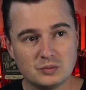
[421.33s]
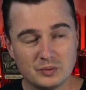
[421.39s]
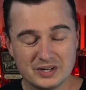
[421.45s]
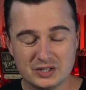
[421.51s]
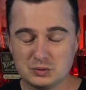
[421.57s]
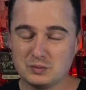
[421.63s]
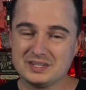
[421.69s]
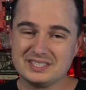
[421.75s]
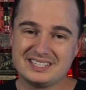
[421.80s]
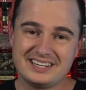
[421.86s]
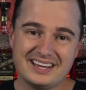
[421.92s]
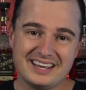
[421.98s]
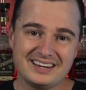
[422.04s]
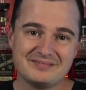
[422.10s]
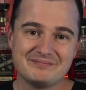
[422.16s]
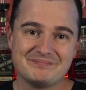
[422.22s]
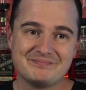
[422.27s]
which once
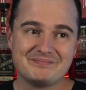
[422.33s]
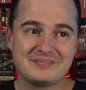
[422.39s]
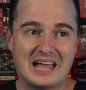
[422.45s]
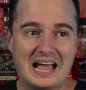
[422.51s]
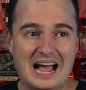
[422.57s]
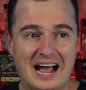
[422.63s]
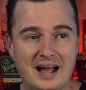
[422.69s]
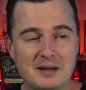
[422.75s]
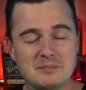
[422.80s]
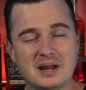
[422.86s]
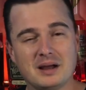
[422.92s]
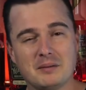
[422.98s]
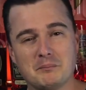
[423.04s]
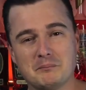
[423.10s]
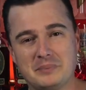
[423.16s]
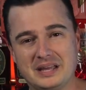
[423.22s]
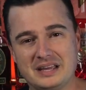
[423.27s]
again, I'm
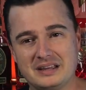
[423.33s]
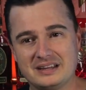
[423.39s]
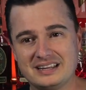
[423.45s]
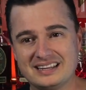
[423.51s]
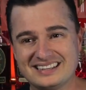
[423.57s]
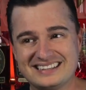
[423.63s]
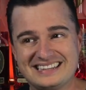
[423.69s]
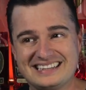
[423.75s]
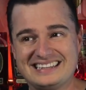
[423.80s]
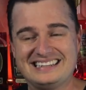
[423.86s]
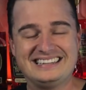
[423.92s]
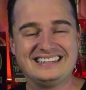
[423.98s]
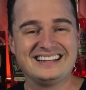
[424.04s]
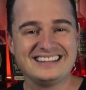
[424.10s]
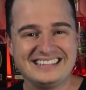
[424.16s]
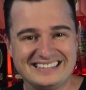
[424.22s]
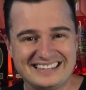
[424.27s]
not big
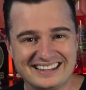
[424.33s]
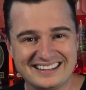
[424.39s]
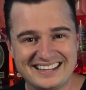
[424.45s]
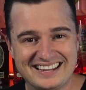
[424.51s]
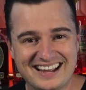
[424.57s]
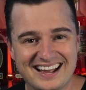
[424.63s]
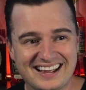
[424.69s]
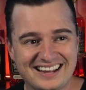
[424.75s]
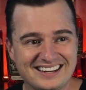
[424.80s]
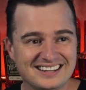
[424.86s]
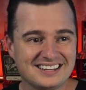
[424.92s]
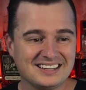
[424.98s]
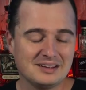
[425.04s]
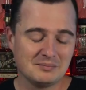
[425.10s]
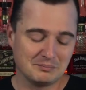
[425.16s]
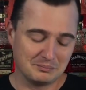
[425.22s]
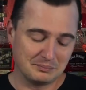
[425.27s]
dilly guy,
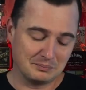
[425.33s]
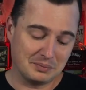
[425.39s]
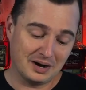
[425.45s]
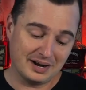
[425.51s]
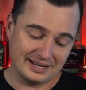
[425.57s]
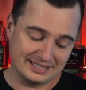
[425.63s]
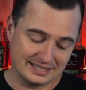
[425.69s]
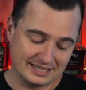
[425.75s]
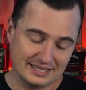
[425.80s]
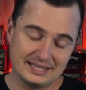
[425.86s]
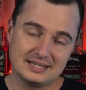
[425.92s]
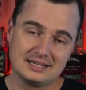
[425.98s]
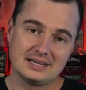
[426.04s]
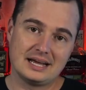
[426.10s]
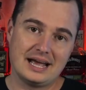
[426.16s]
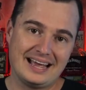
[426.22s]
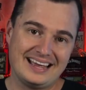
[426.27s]
but
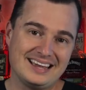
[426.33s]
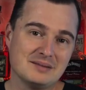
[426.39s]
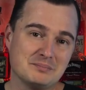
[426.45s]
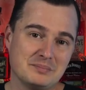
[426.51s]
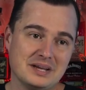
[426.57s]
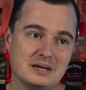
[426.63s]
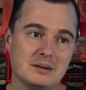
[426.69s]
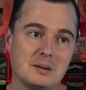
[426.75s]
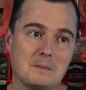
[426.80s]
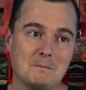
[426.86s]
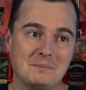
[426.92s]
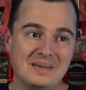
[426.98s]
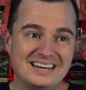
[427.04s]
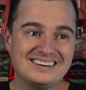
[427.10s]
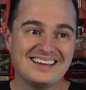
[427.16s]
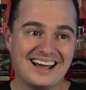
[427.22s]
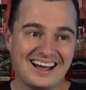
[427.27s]
I am big
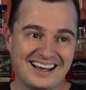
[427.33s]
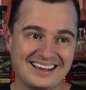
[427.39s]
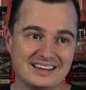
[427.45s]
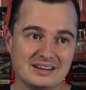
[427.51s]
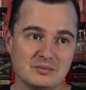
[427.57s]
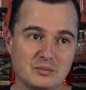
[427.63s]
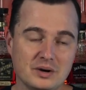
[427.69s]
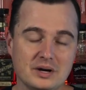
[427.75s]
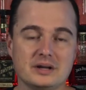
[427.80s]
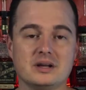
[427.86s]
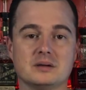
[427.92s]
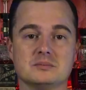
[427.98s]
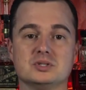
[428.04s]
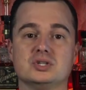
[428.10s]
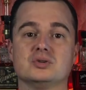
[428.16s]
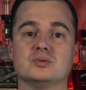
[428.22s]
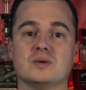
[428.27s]
mint guy when it
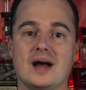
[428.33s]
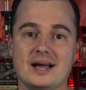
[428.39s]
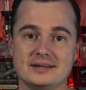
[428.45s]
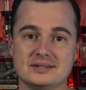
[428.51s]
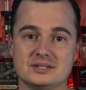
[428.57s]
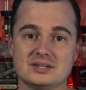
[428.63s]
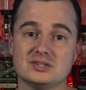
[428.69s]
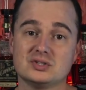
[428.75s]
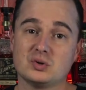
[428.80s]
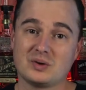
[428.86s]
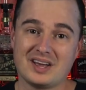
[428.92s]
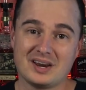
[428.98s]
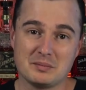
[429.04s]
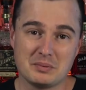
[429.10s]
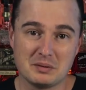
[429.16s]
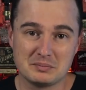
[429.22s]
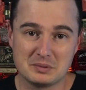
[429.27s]
comes to ryes, so kind
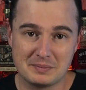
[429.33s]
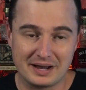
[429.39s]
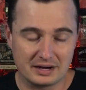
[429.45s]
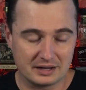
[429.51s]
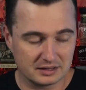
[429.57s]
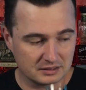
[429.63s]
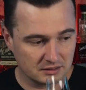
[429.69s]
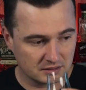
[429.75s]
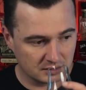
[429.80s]
of pumped about it.